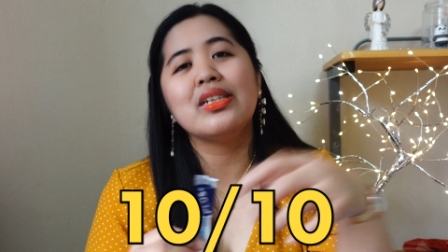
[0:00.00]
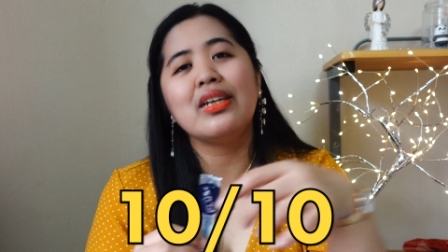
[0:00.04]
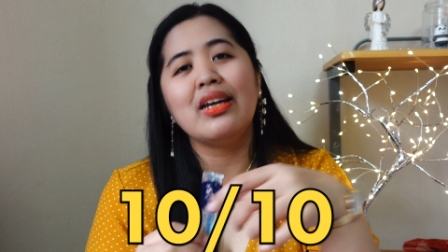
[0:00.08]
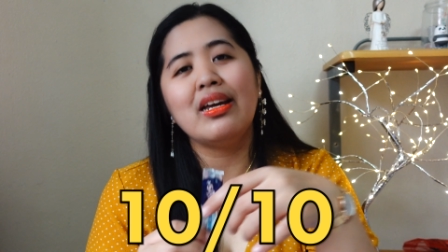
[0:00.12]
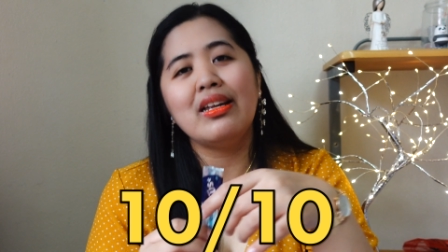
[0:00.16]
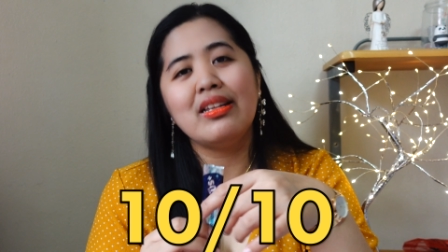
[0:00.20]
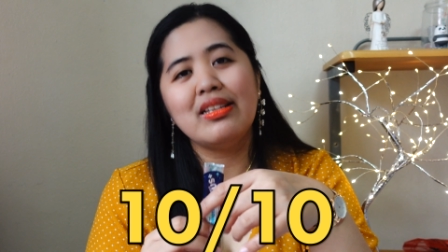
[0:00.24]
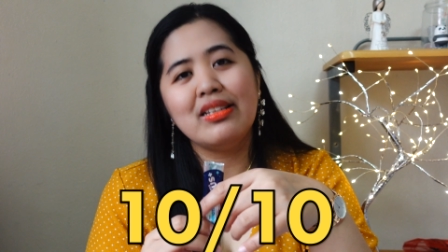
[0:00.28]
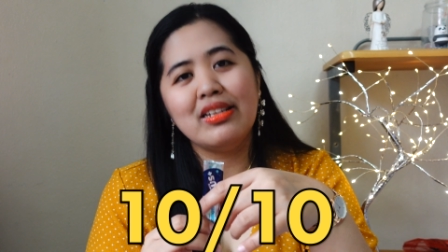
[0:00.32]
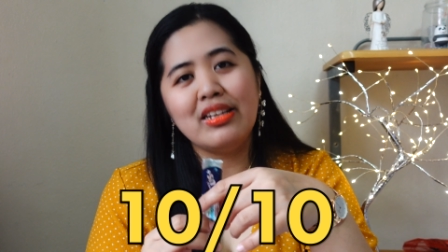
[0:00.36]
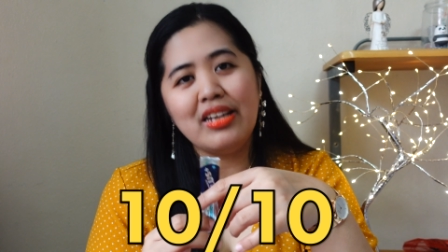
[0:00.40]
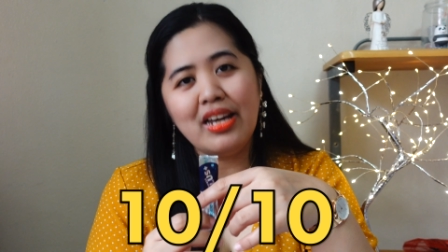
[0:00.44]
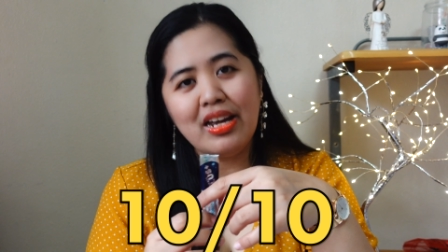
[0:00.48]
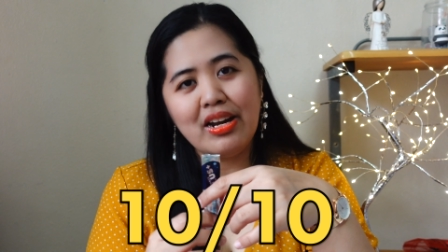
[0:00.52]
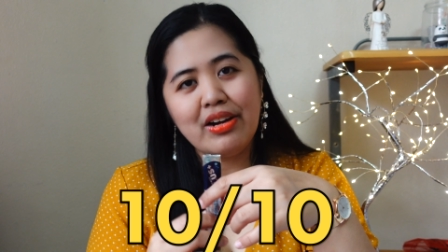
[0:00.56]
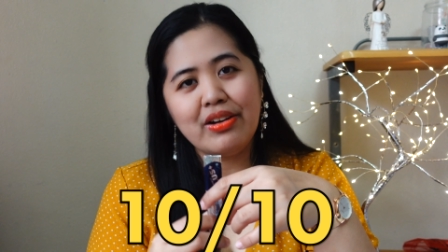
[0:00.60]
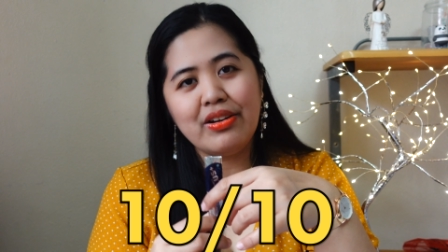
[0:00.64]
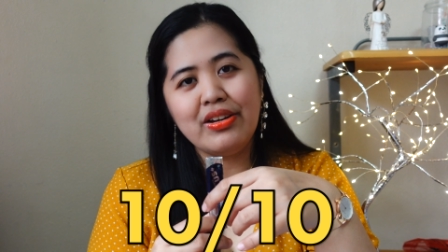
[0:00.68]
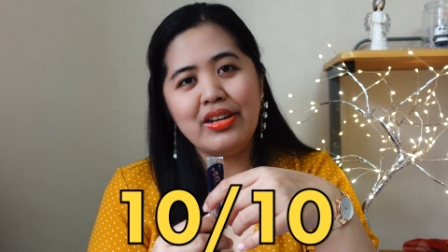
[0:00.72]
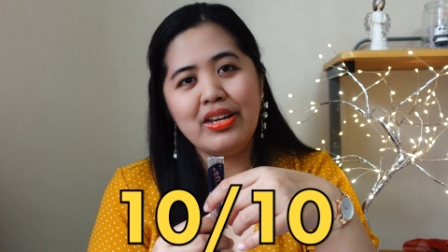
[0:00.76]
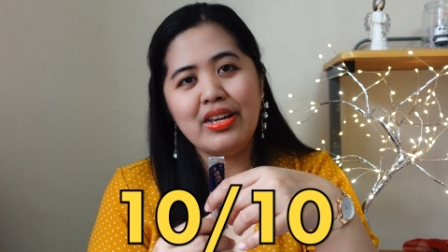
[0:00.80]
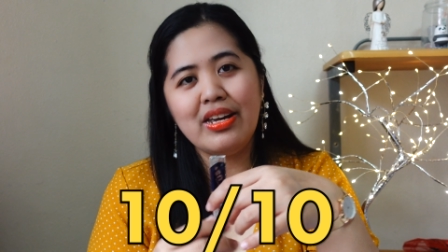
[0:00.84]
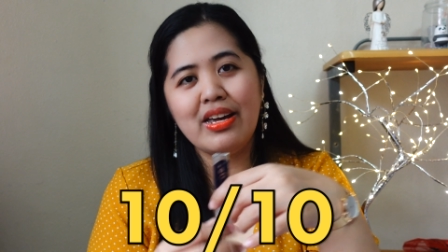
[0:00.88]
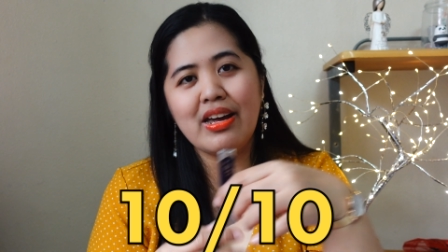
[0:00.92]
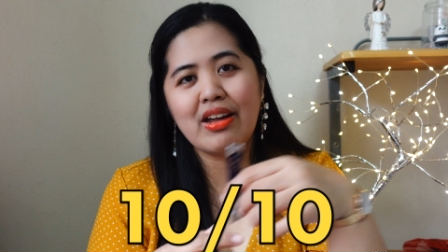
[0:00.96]
Can
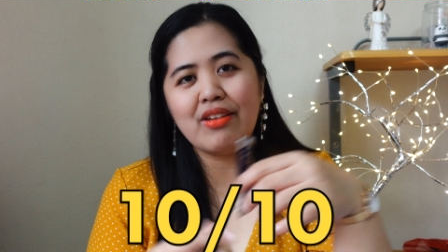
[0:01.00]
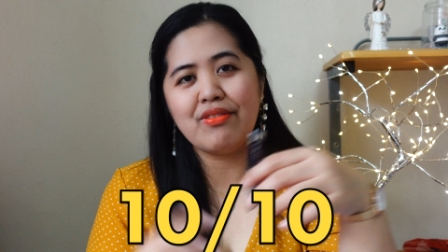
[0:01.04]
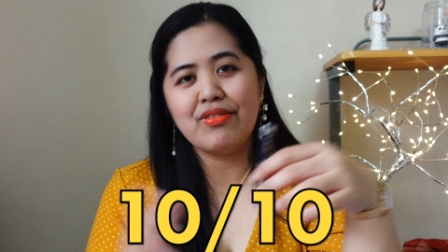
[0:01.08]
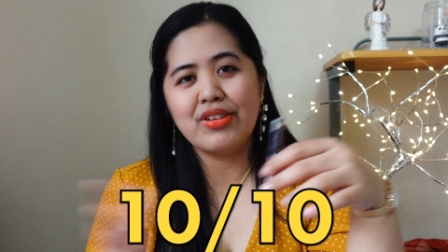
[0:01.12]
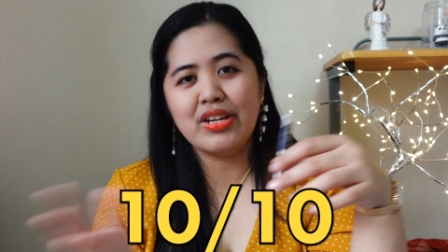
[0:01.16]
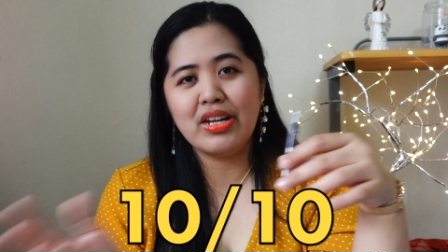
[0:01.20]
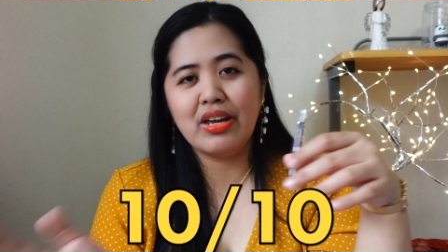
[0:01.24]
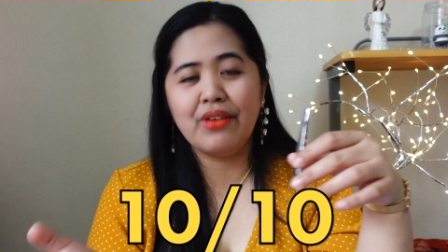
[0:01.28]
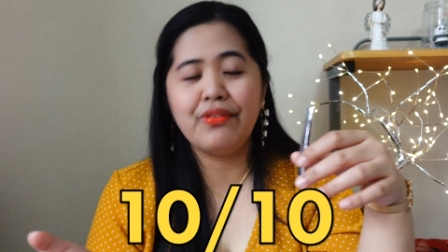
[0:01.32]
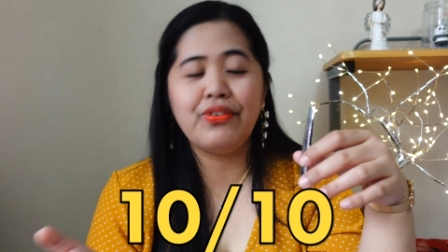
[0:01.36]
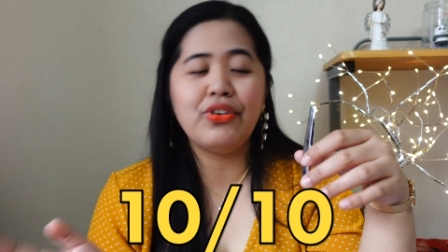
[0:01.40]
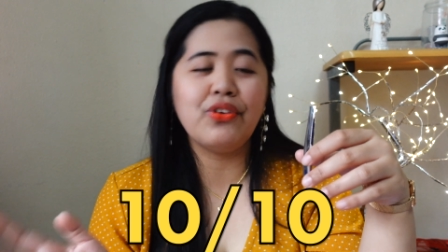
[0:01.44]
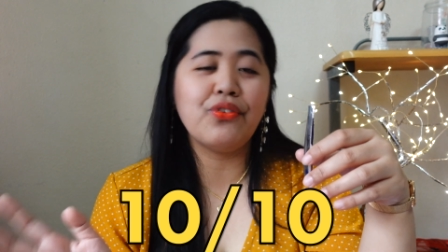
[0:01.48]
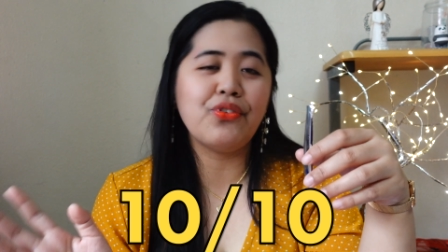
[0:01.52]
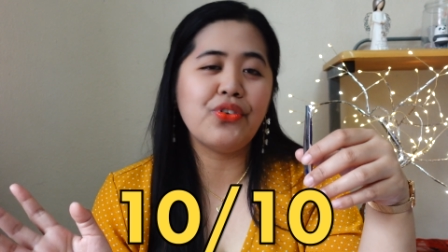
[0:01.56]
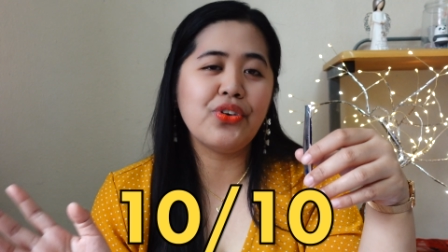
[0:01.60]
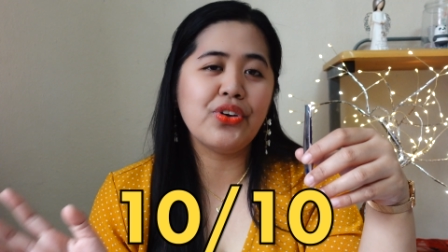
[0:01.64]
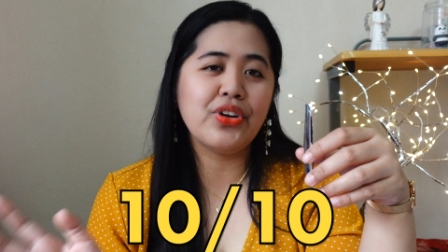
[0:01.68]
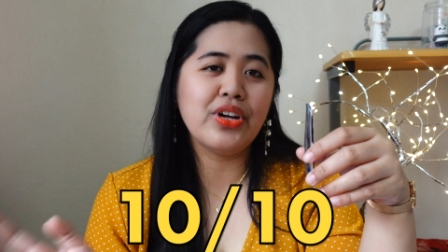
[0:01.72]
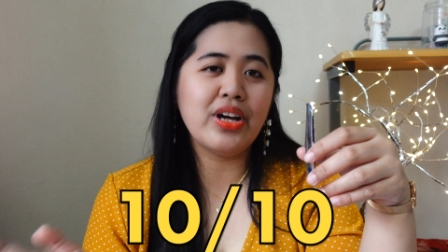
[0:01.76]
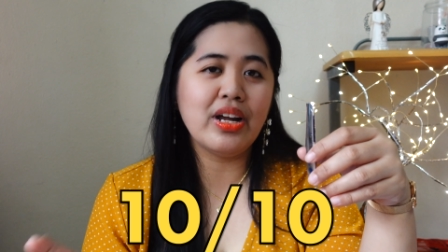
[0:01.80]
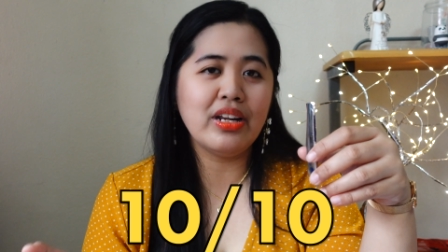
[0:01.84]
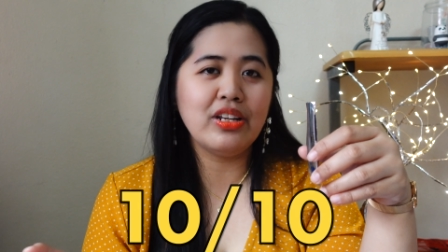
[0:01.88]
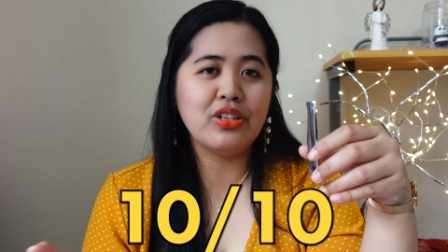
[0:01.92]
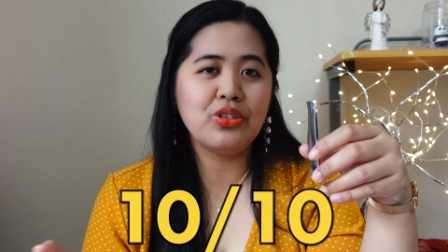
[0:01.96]
carry every day if you
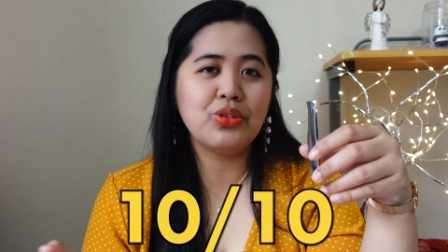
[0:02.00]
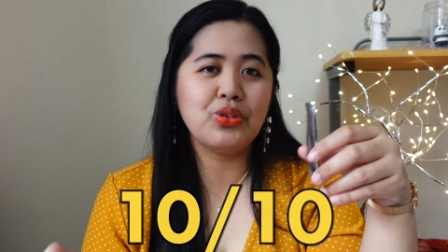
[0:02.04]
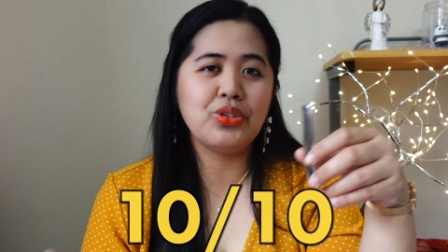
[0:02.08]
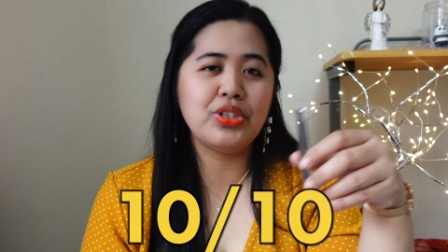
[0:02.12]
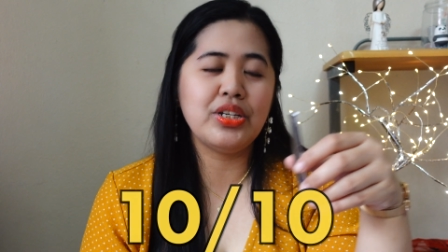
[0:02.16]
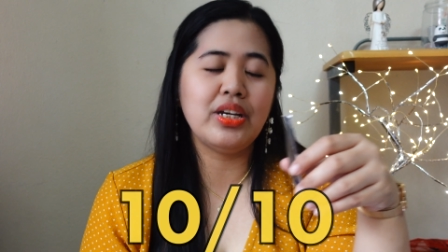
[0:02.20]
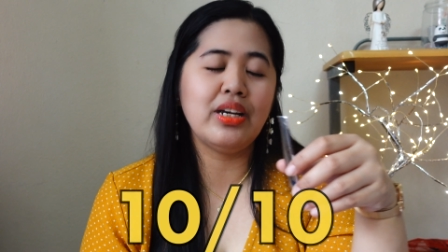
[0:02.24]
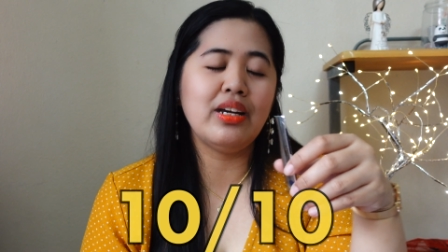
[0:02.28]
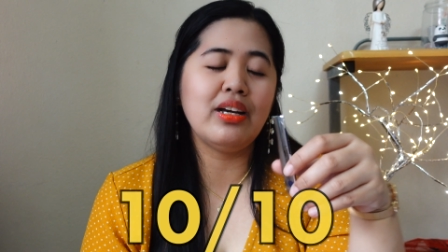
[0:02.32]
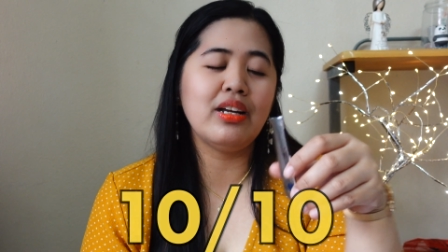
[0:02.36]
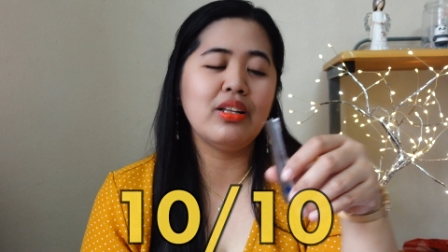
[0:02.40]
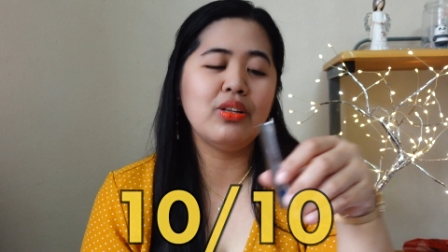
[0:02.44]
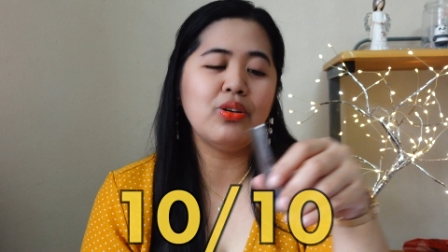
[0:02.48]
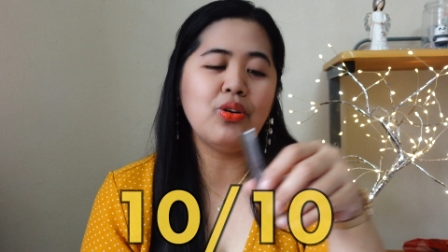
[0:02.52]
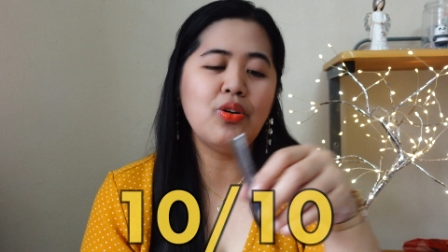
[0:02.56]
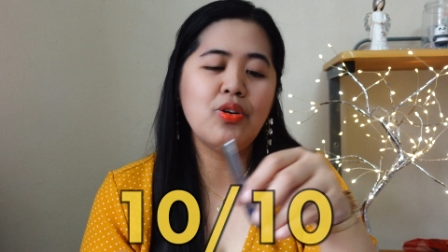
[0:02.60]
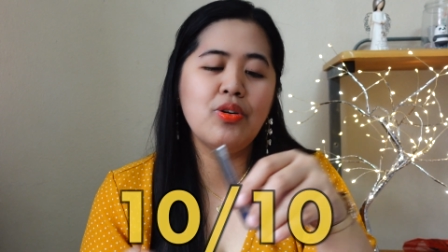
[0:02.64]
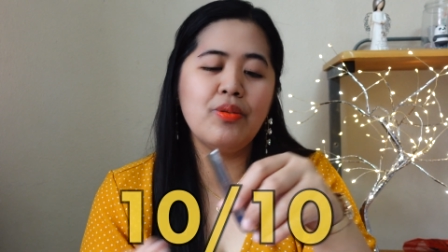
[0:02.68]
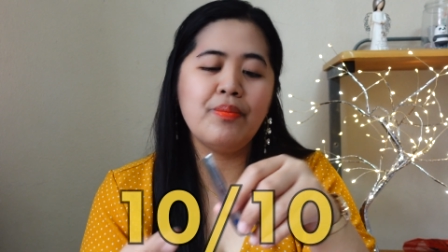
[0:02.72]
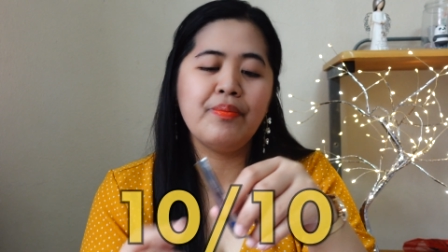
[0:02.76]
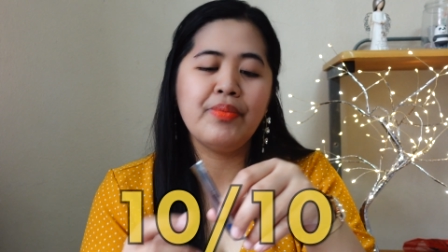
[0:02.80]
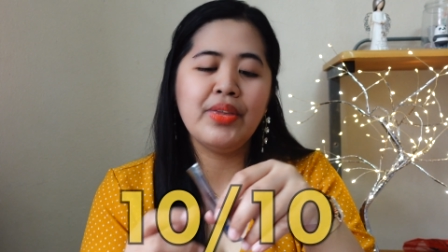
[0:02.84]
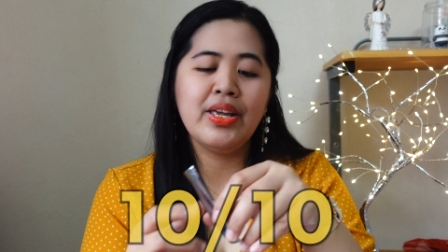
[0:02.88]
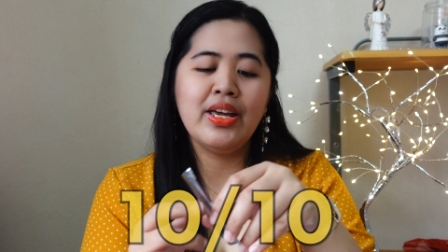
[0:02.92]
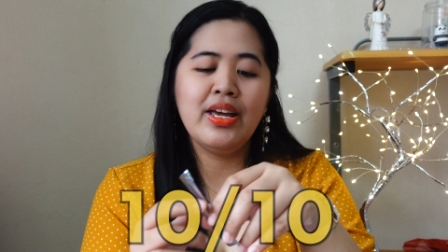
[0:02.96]
forgot it to take at
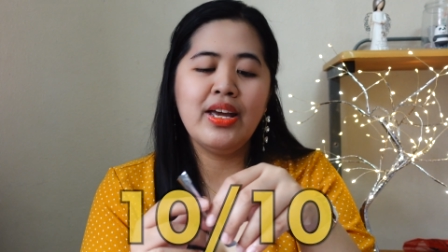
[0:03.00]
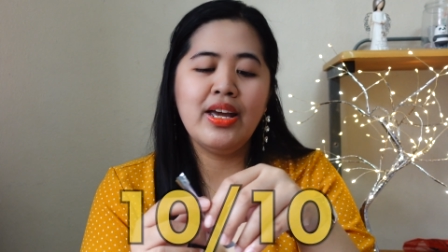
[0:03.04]
home,